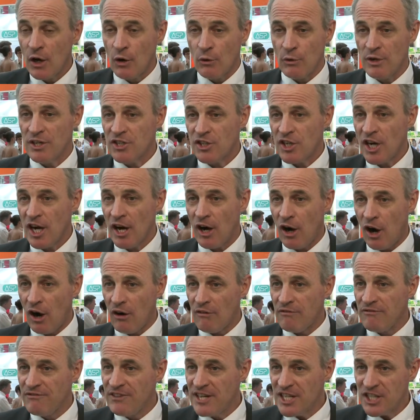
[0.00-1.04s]
we share
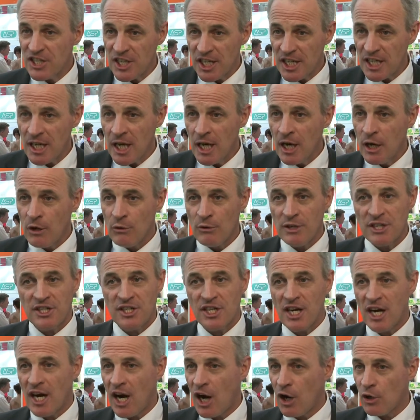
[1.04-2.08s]
our vision, we
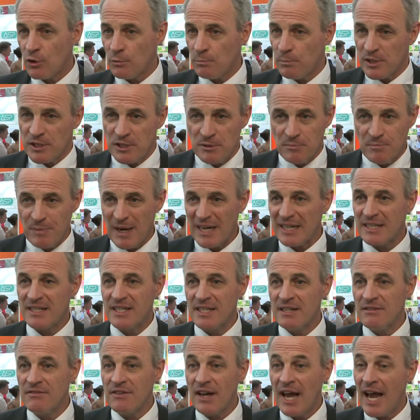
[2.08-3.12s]
share our
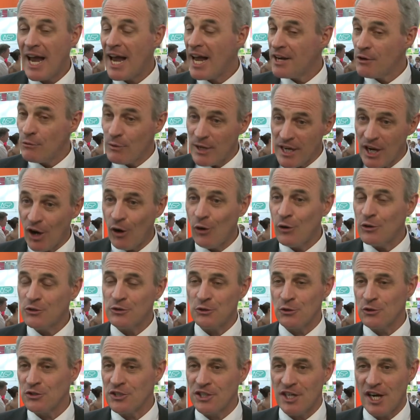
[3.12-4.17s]
perspective, and we
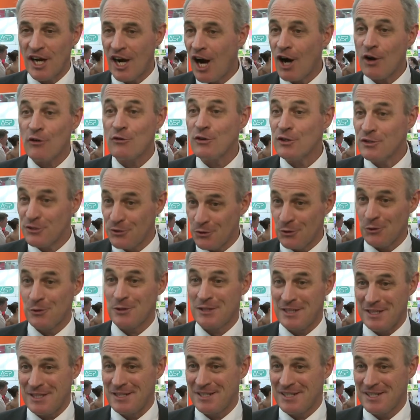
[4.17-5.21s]
also share our
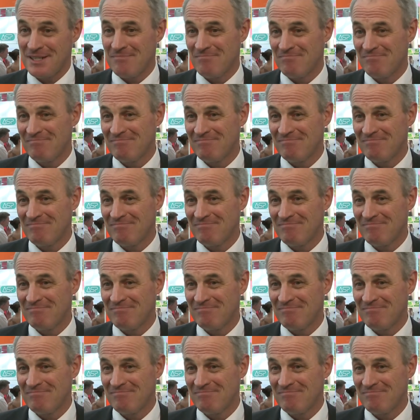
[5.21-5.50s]
resources.